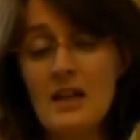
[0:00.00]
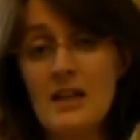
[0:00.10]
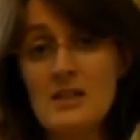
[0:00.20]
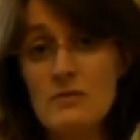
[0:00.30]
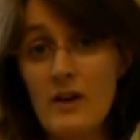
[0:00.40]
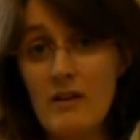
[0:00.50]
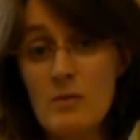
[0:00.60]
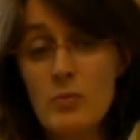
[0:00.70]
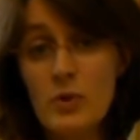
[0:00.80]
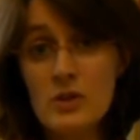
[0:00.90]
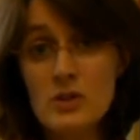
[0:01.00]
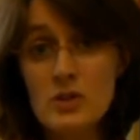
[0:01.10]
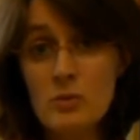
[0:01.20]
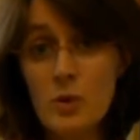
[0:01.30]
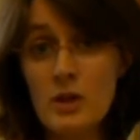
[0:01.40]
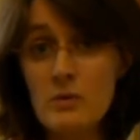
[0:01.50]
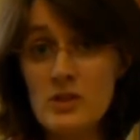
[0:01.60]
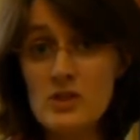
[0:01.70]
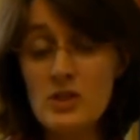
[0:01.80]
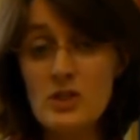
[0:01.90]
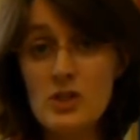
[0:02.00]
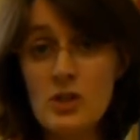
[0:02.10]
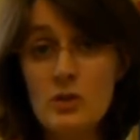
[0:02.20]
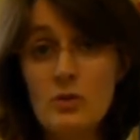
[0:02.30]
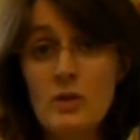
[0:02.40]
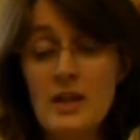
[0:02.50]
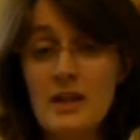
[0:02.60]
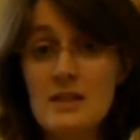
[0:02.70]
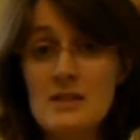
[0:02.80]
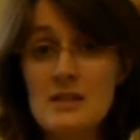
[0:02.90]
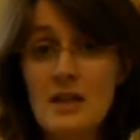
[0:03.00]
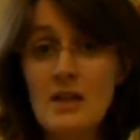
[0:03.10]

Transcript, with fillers: It's very important to work with a surgeon who is